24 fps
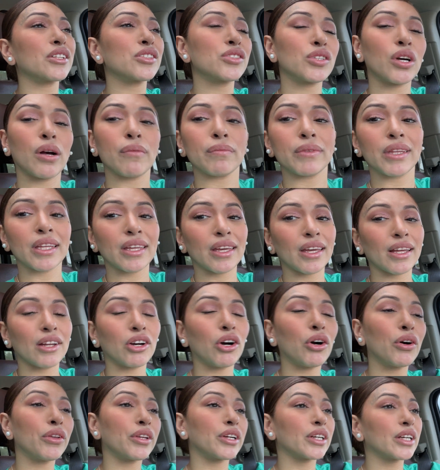So I'm thinking,
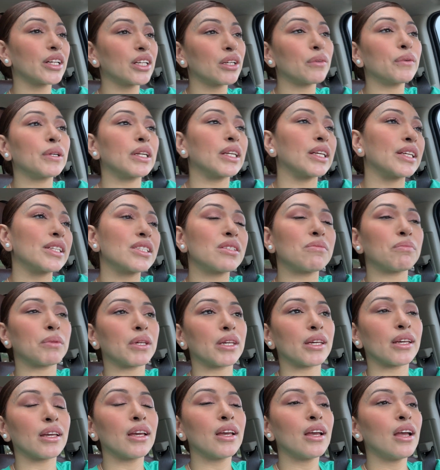oh, they're gonna release
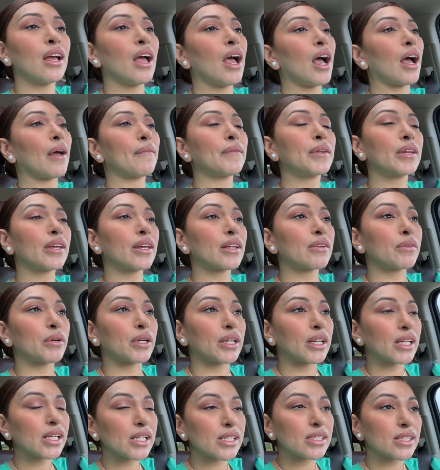me. I'm gonna get
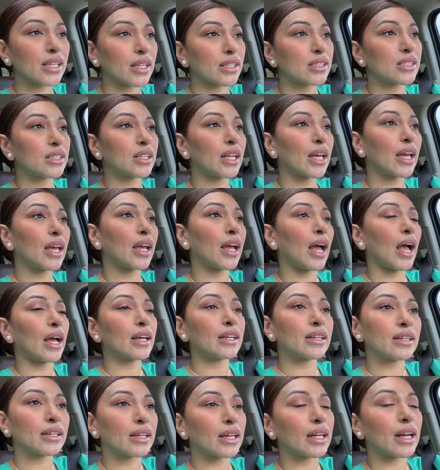released. Like today, I
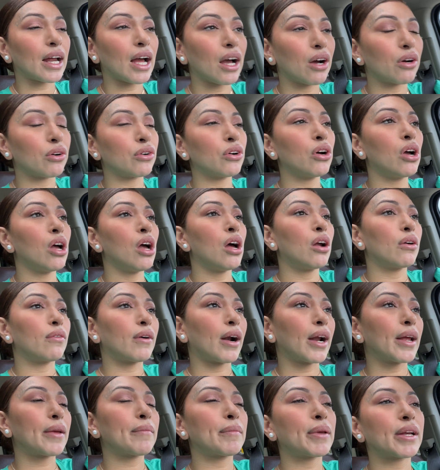can get out,
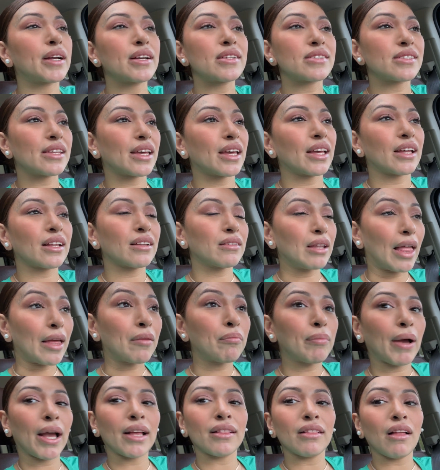right? Because they, like,
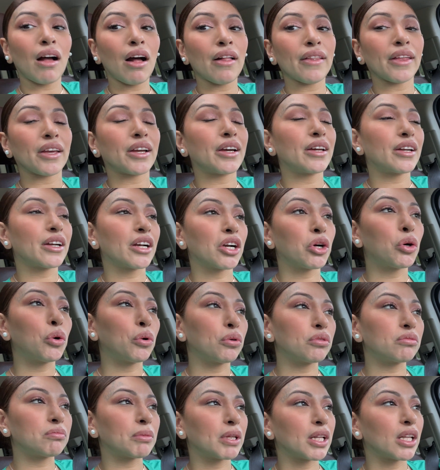by law, they couldn't
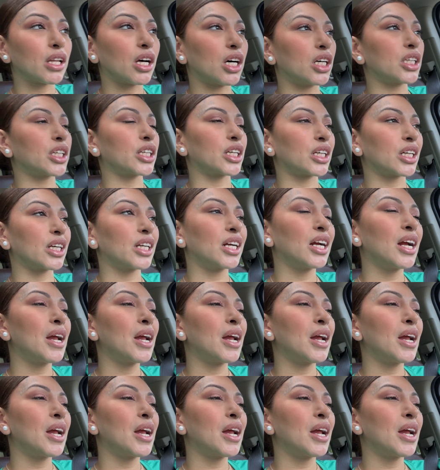hold me longer.